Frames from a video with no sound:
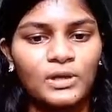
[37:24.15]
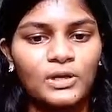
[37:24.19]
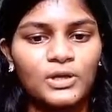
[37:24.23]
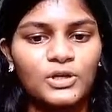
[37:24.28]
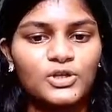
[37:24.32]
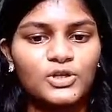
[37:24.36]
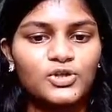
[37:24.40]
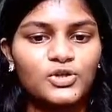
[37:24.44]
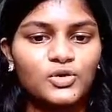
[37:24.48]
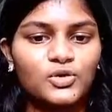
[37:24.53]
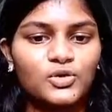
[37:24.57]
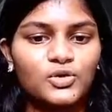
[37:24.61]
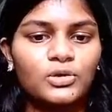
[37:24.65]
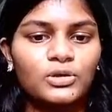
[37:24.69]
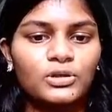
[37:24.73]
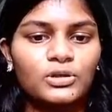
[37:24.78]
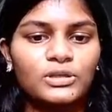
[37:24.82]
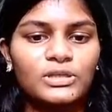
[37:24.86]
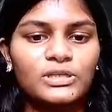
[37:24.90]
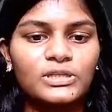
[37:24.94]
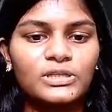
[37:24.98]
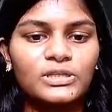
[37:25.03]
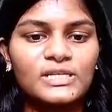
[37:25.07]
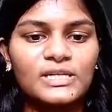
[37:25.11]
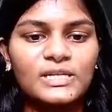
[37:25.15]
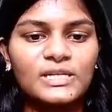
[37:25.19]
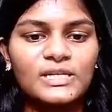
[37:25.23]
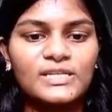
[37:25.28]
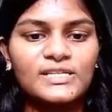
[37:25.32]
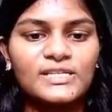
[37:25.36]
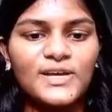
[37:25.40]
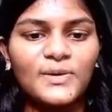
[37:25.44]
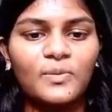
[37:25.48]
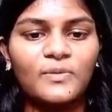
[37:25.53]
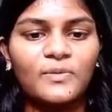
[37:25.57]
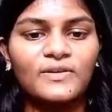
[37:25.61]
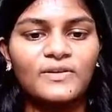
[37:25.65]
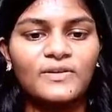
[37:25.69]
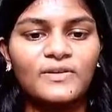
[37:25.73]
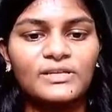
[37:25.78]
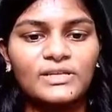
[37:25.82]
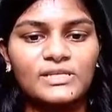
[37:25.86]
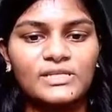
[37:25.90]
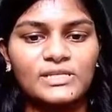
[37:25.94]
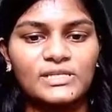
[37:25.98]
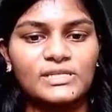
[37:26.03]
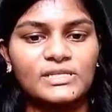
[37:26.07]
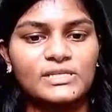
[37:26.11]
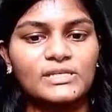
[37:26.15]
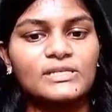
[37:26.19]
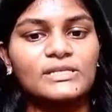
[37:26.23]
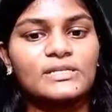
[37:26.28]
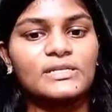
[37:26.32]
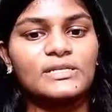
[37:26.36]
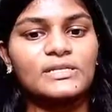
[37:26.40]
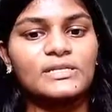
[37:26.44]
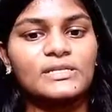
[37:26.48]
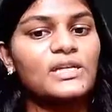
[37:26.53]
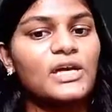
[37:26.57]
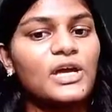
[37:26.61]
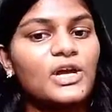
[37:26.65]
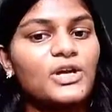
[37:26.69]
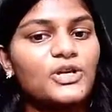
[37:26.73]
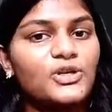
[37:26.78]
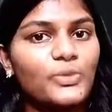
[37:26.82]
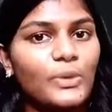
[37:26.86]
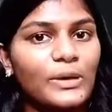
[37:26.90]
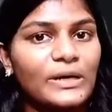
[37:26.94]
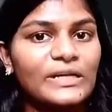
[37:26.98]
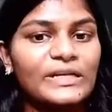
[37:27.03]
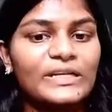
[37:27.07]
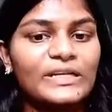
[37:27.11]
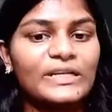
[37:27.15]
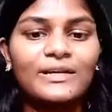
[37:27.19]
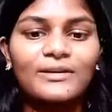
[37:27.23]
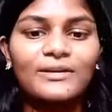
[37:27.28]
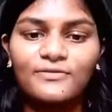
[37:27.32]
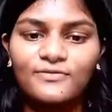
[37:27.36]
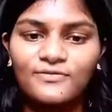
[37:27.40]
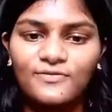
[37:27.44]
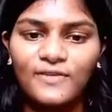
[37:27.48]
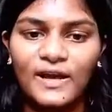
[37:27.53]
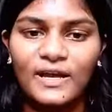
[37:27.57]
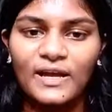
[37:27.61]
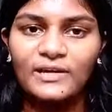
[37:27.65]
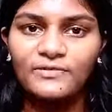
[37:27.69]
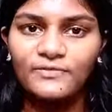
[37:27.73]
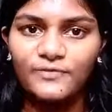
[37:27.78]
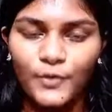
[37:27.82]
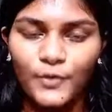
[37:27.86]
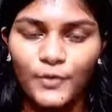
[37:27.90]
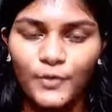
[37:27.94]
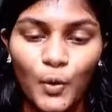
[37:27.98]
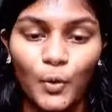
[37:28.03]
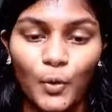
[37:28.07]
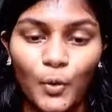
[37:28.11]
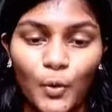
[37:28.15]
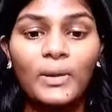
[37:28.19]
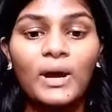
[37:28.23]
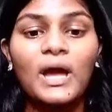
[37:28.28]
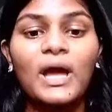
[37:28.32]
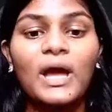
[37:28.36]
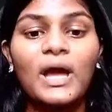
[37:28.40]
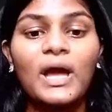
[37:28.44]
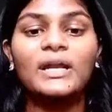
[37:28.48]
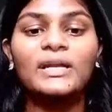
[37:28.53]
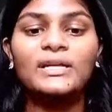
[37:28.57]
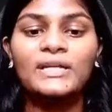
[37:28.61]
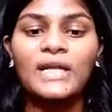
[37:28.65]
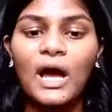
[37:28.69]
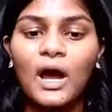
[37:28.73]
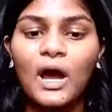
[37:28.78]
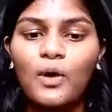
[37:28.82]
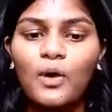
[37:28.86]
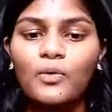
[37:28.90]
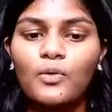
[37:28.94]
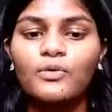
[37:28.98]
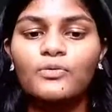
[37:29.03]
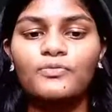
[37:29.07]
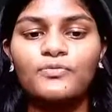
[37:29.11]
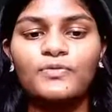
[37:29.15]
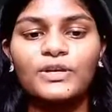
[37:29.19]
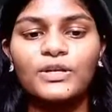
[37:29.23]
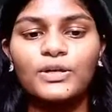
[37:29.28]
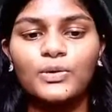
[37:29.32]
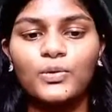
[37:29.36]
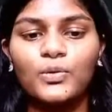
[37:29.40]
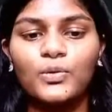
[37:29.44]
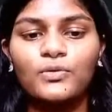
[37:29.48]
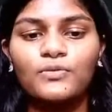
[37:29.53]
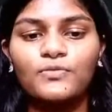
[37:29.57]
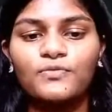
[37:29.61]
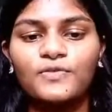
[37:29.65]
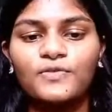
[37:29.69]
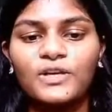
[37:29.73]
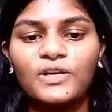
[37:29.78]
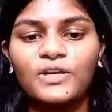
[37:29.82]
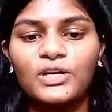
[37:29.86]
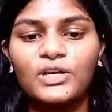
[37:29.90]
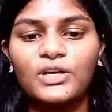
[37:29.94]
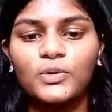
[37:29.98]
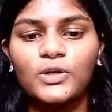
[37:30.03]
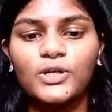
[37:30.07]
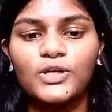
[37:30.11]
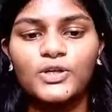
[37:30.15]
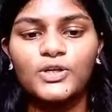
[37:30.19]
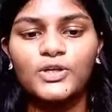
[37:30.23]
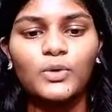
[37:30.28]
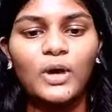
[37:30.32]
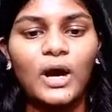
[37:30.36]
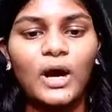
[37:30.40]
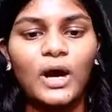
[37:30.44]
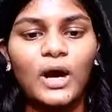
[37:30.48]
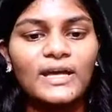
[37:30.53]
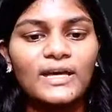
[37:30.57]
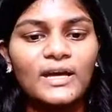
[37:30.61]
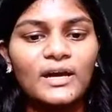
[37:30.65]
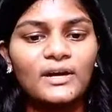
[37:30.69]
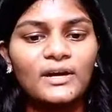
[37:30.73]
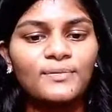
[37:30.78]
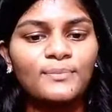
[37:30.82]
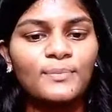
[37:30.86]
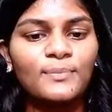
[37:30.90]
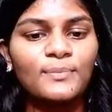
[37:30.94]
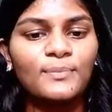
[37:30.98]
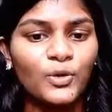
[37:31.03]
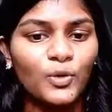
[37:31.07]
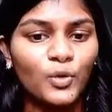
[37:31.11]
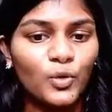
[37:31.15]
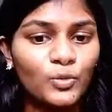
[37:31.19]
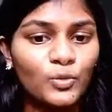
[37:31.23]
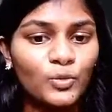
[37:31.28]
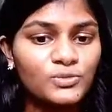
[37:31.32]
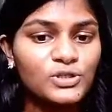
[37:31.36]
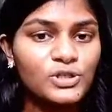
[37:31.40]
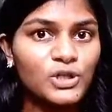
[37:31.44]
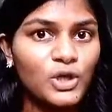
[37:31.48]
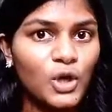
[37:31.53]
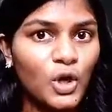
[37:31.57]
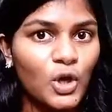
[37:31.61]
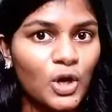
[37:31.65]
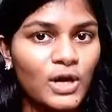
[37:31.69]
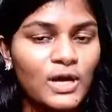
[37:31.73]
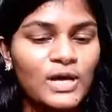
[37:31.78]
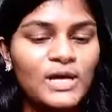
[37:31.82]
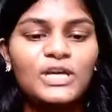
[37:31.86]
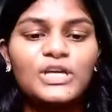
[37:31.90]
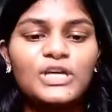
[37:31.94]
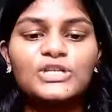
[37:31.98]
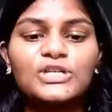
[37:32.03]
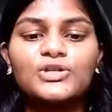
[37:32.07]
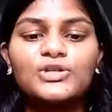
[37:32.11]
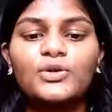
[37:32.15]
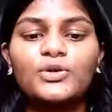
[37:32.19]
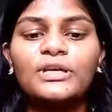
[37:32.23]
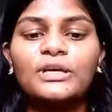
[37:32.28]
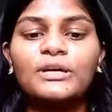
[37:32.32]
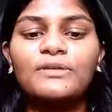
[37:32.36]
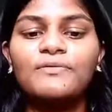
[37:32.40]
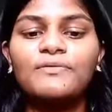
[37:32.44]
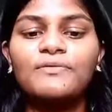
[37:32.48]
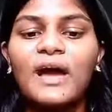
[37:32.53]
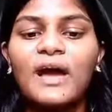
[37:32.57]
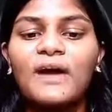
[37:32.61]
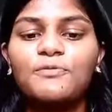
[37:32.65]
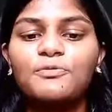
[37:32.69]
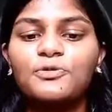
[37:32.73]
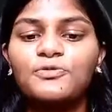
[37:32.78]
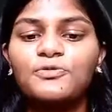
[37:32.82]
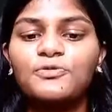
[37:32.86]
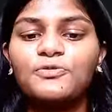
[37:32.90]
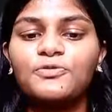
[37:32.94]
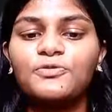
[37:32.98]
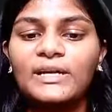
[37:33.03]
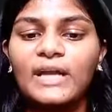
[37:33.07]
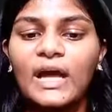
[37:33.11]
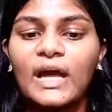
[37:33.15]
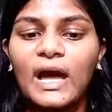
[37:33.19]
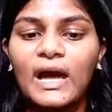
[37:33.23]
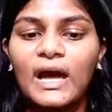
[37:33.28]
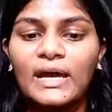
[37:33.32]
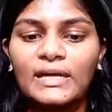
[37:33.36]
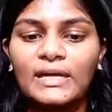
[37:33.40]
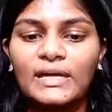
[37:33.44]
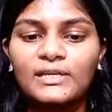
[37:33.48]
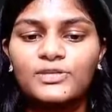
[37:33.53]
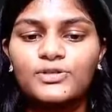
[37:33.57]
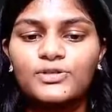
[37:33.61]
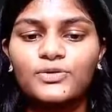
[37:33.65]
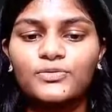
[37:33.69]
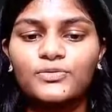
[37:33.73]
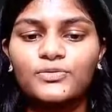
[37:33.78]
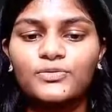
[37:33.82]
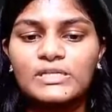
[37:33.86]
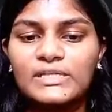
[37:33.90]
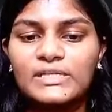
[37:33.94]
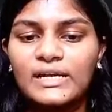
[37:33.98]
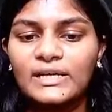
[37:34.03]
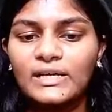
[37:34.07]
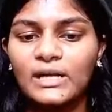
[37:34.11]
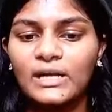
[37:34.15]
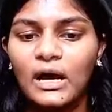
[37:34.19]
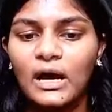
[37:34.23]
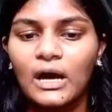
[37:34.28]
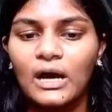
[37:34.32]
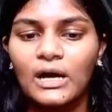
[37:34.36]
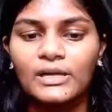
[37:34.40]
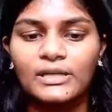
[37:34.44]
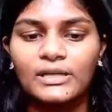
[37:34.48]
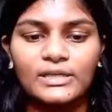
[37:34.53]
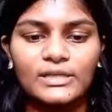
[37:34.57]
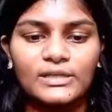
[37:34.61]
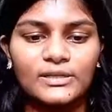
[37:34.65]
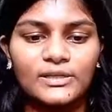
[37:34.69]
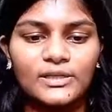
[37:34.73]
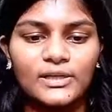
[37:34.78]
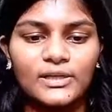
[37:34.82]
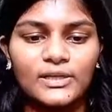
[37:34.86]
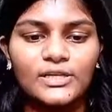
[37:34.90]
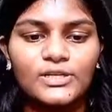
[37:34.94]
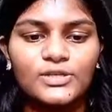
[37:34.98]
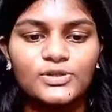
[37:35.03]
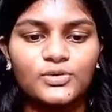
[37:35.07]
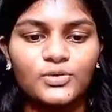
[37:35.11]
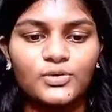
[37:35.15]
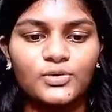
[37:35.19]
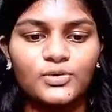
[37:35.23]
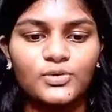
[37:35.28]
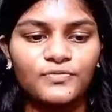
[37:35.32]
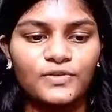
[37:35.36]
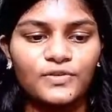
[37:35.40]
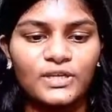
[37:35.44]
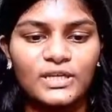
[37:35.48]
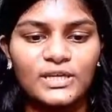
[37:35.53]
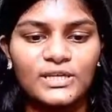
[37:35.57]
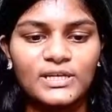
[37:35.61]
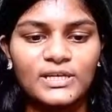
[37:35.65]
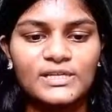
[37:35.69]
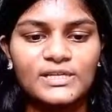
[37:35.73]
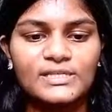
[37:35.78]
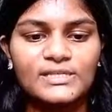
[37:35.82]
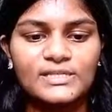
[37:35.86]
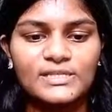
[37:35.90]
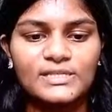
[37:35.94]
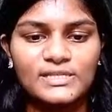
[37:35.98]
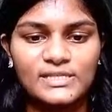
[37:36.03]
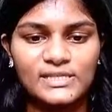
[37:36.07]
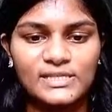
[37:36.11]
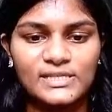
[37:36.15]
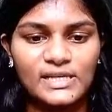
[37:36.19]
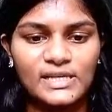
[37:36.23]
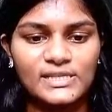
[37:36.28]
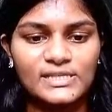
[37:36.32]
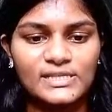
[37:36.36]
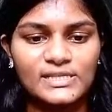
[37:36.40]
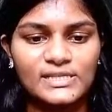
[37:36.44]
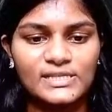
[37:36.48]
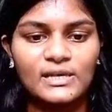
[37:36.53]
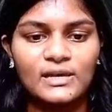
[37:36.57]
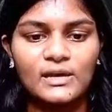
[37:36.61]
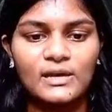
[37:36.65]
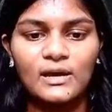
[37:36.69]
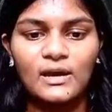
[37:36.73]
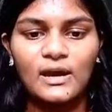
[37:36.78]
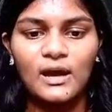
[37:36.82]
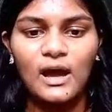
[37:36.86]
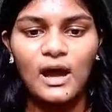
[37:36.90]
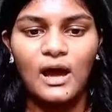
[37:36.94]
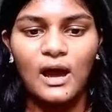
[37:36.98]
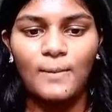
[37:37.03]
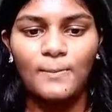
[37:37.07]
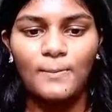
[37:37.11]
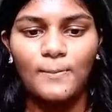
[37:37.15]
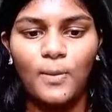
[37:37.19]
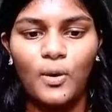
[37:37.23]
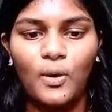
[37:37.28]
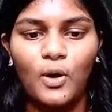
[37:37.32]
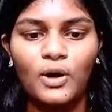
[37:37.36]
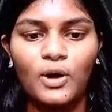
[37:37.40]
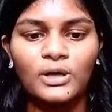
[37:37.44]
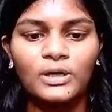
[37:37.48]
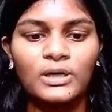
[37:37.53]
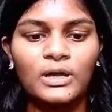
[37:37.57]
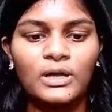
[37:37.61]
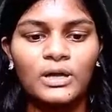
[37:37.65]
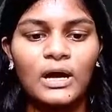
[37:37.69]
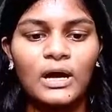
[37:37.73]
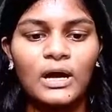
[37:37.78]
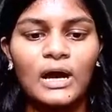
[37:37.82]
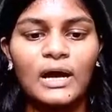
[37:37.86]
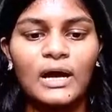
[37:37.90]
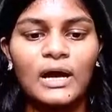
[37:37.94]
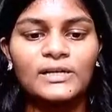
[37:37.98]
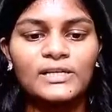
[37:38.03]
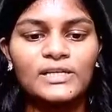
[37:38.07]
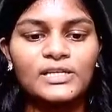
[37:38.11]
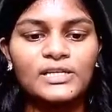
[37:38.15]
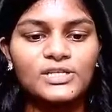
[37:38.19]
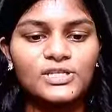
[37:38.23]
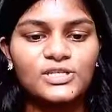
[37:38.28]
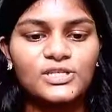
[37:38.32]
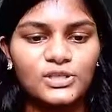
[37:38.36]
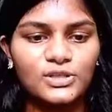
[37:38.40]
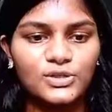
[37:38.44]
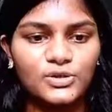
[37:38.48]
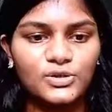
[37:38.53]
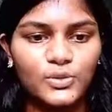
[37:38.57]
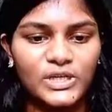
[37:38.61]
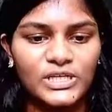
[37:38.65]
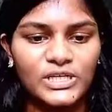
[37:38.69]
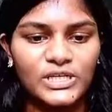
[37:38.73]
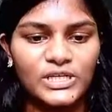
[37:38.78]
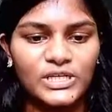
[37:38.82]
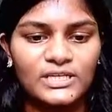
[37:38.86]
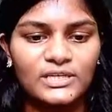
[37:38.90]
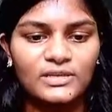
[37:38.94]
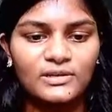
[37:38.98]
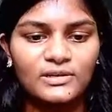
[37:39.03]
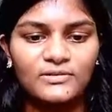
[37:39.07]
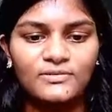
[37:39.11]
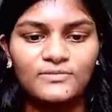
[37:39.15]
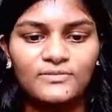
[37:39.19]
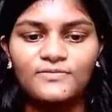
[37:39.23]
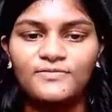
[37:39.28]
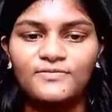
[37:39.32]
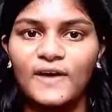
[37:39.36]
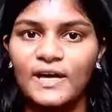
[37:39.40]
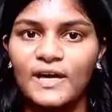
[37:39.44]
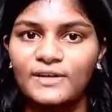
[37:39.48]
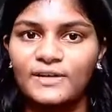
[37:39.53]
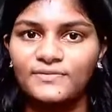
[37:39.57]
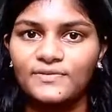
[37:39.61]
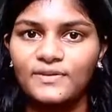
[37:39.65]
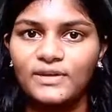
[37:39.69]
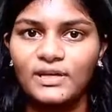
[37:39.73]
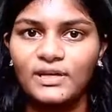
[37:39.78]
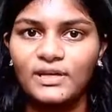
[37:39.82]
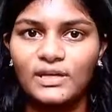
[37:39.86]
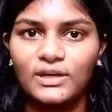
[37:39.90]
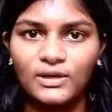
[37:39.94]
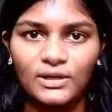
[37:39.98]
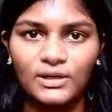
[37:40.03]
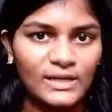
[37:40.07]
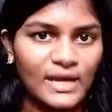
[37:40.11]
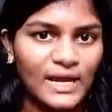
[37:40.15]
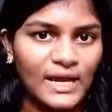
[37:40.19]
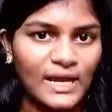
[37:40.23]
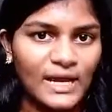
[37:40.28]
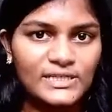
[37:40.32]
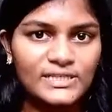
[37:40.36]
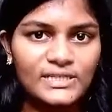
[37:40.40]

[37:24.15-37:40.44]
So the series equivalent resistance is 25 ohm. Now we know V equal to IR by Ohm's law. So here we have to find I. So we send R here. So V is 6 upon R is 25. Right?